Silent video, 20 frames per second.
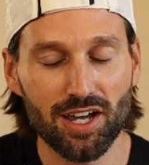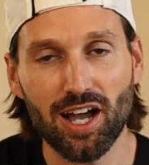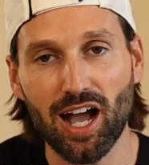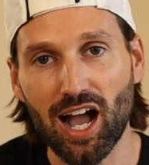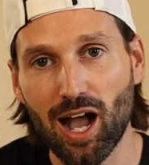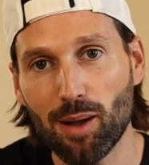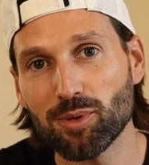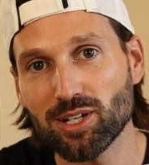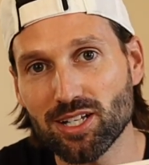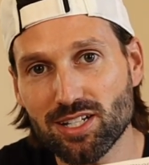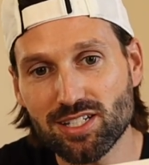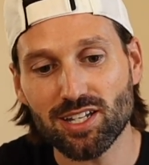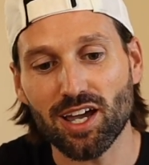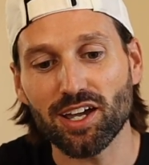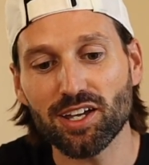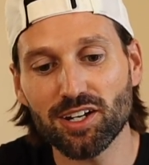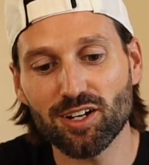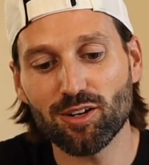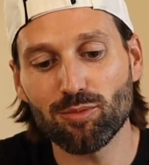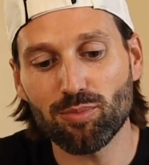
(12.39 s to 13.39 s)
I'm
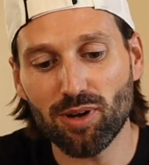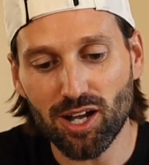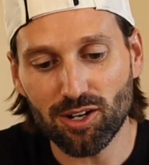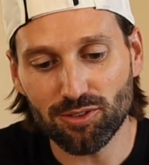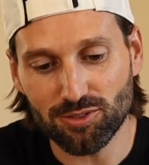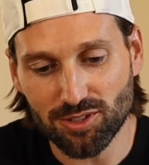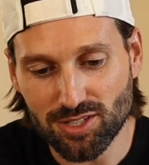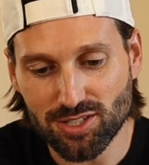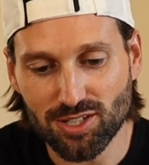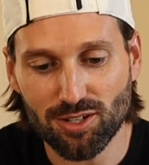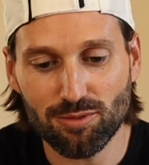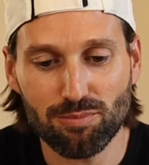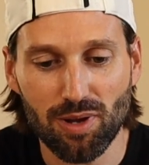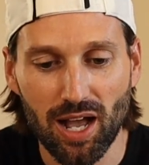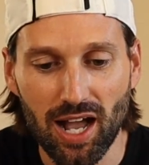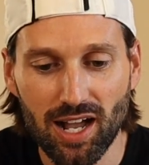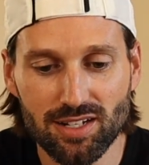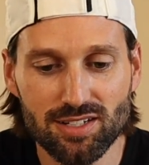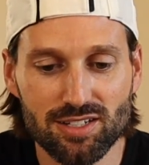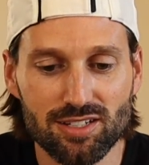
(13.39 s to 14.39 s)
excited about this
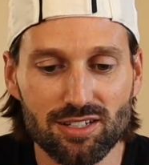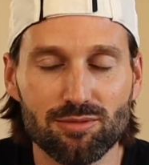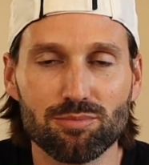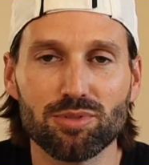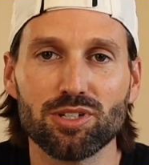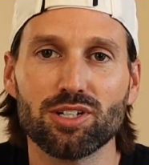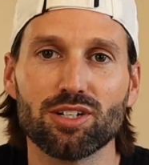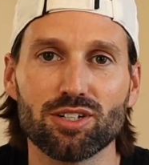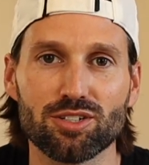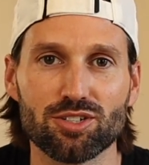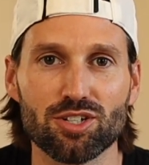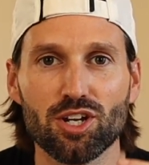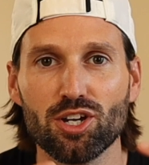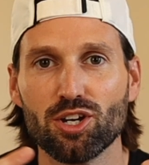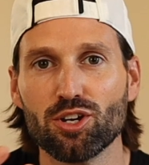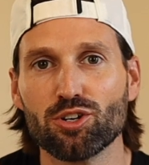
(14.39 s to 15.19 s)
unboxing because